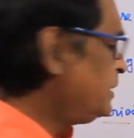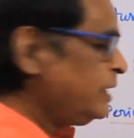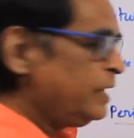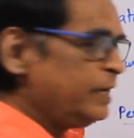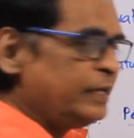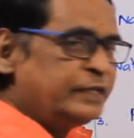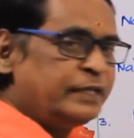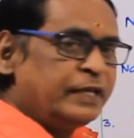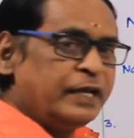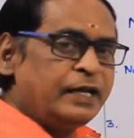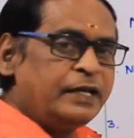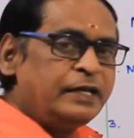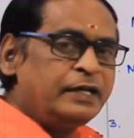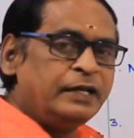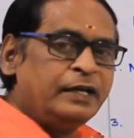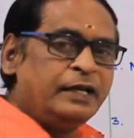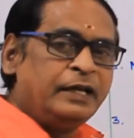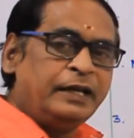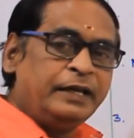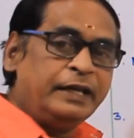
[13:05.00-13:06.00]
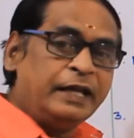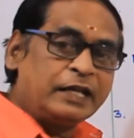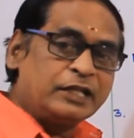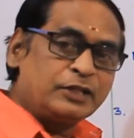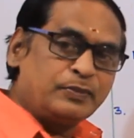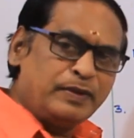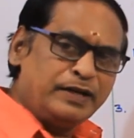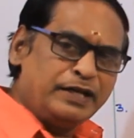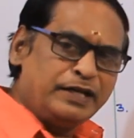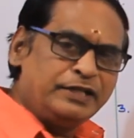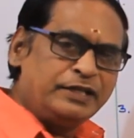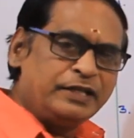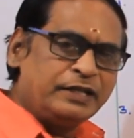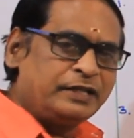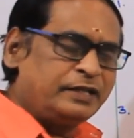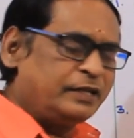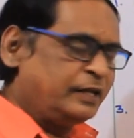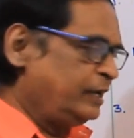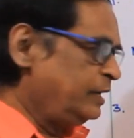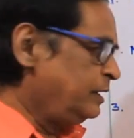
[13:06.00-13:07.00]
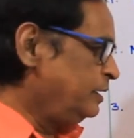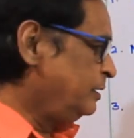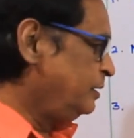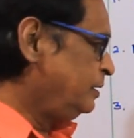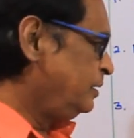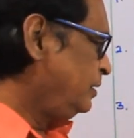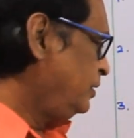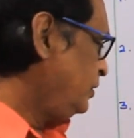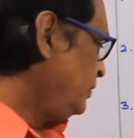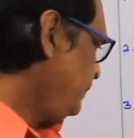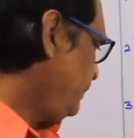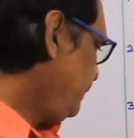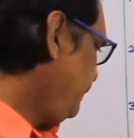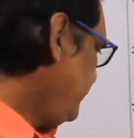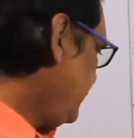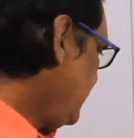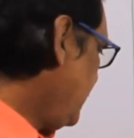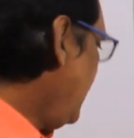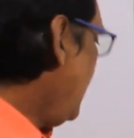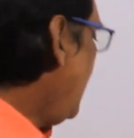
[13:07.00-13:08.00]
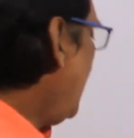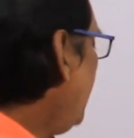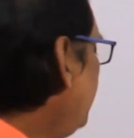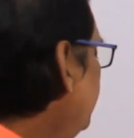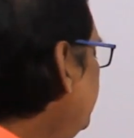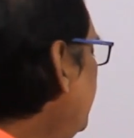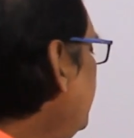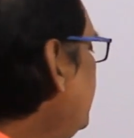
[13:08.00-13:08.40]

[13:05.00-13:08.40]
side is a expenditure side. And